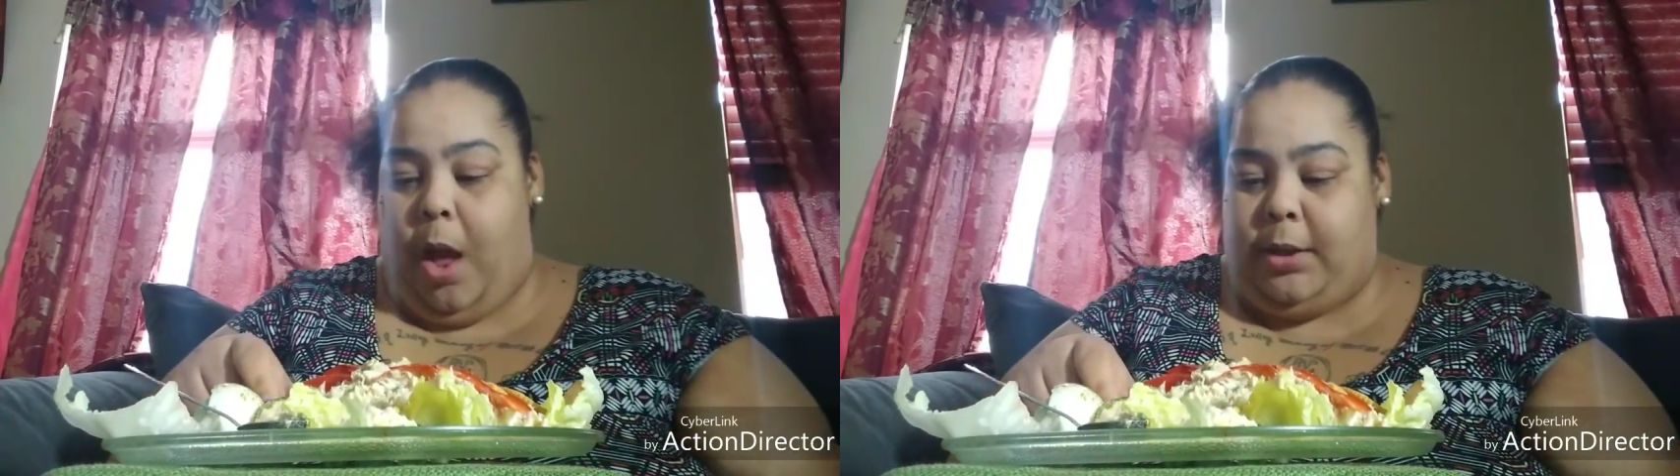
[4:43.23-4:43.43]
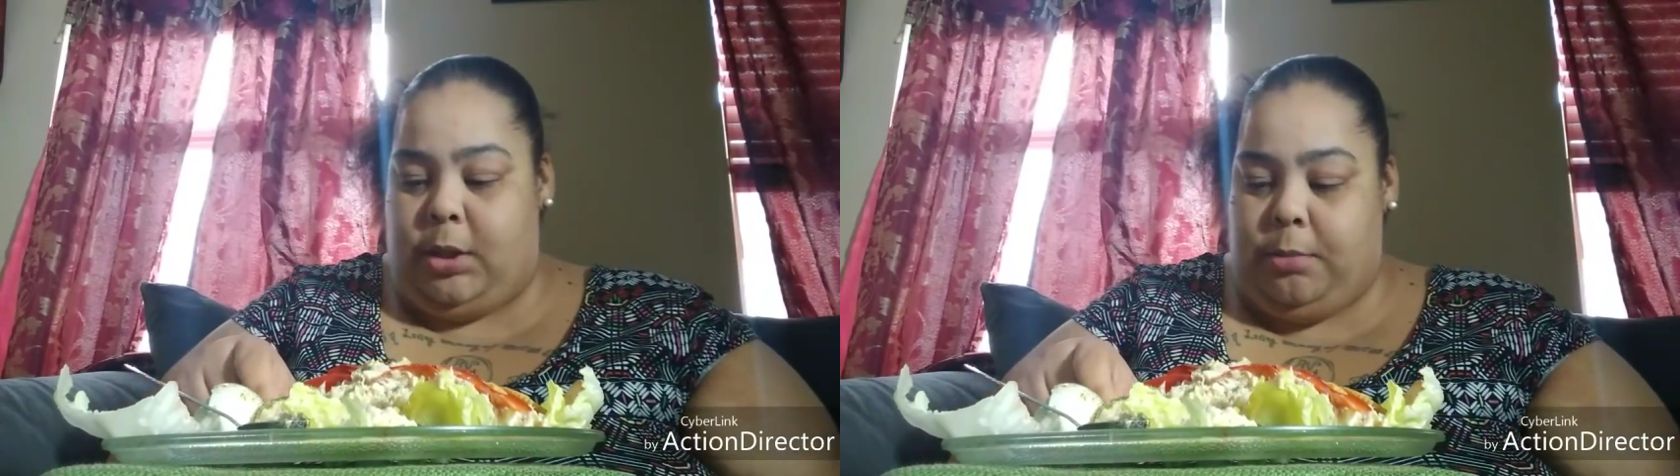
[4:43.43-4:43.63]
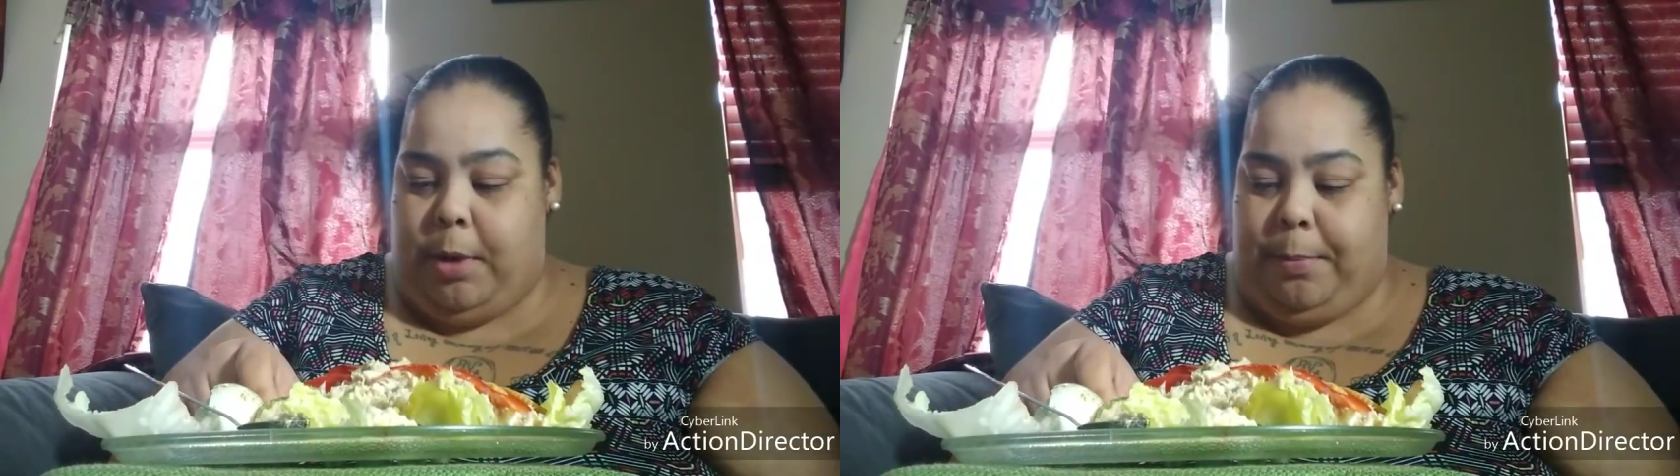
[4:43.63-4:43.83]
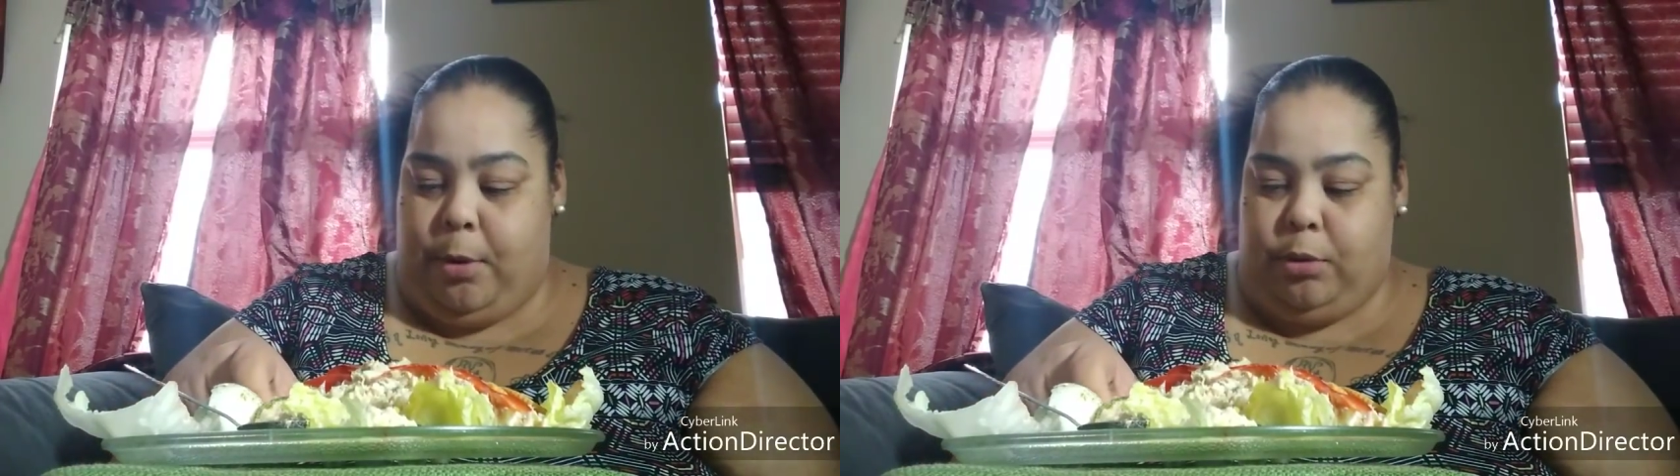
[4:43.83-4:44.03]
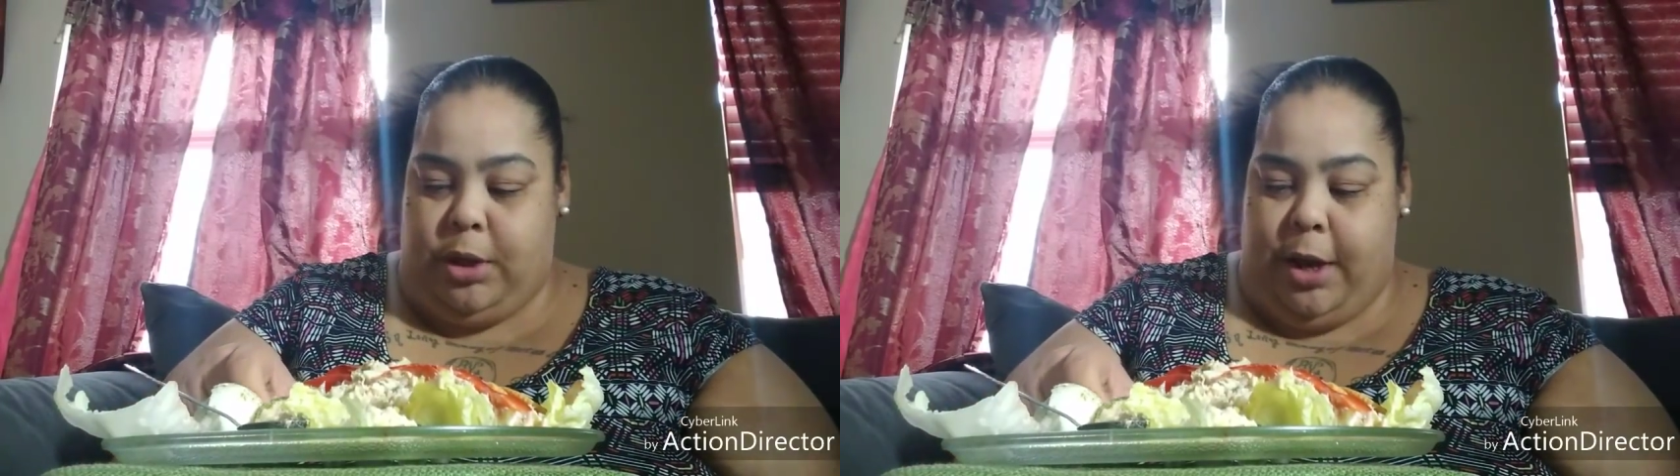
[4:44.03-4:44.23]
I took my
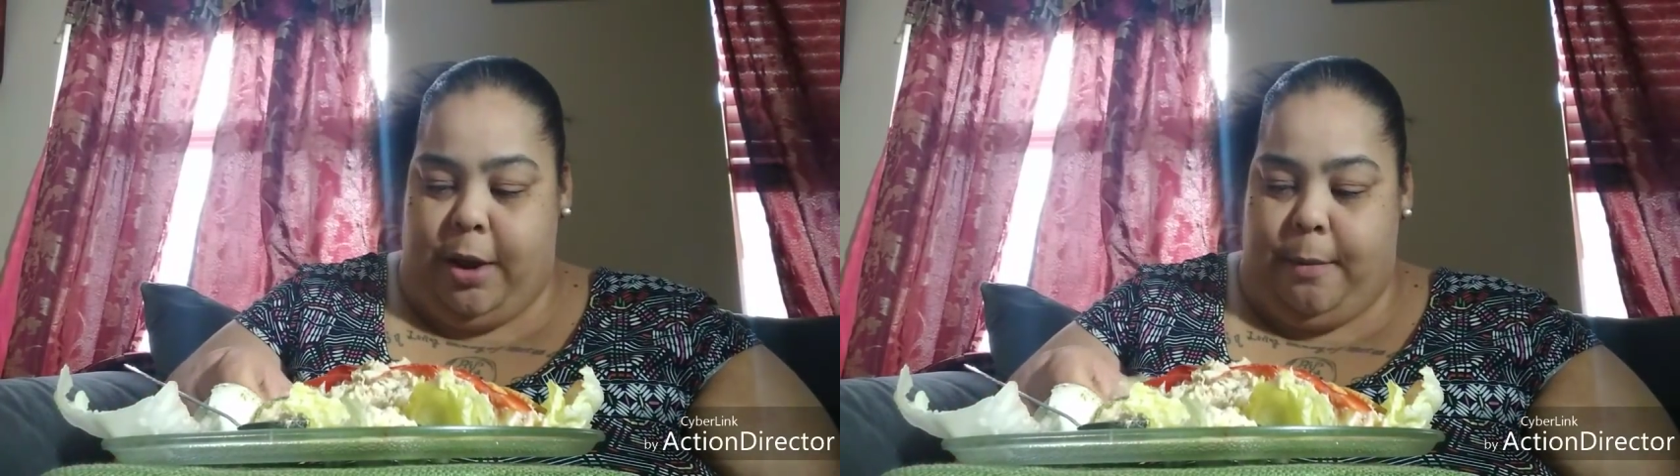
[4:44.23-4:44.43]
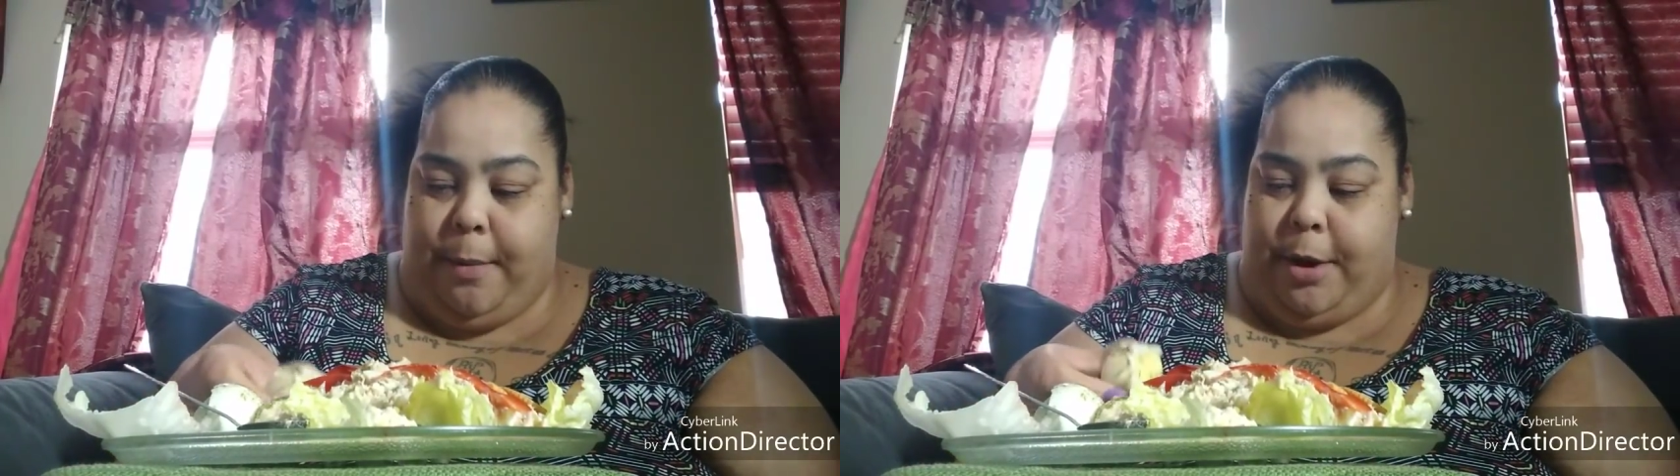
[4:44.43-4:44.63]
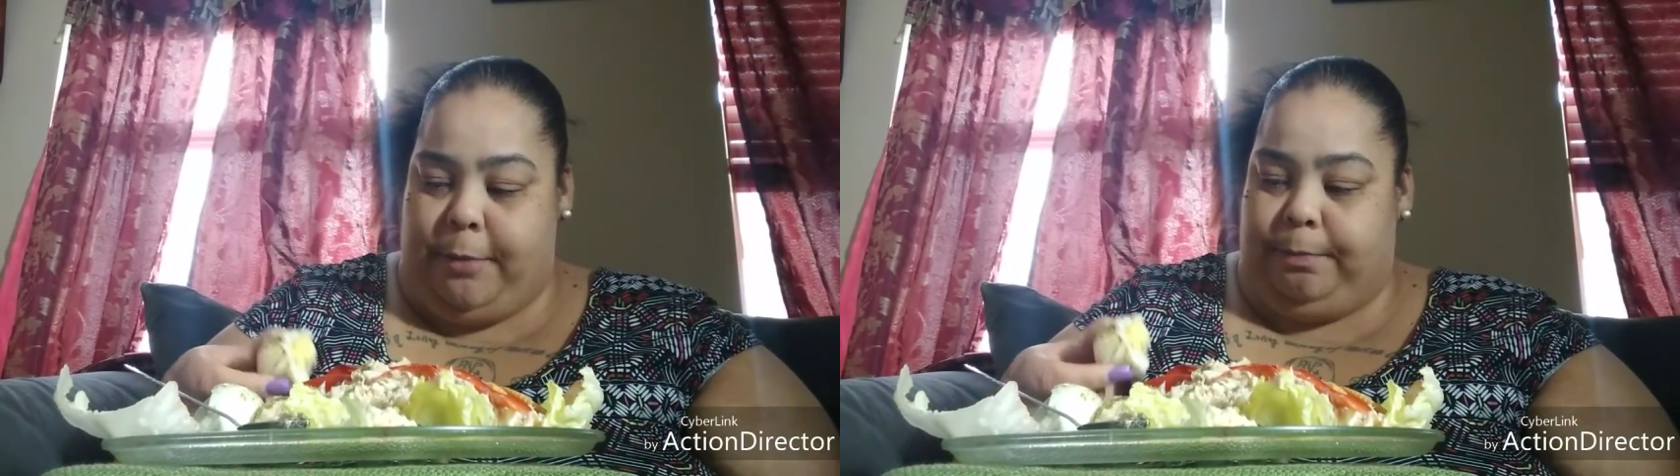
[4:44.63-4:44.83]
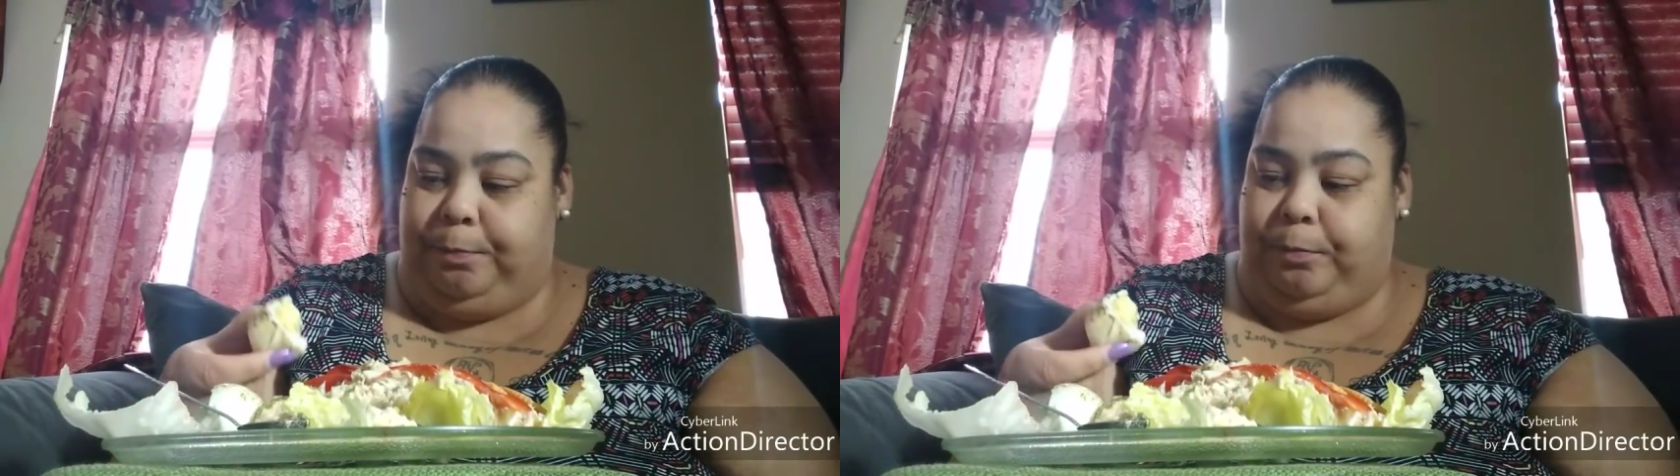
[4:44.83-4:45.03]
post down, but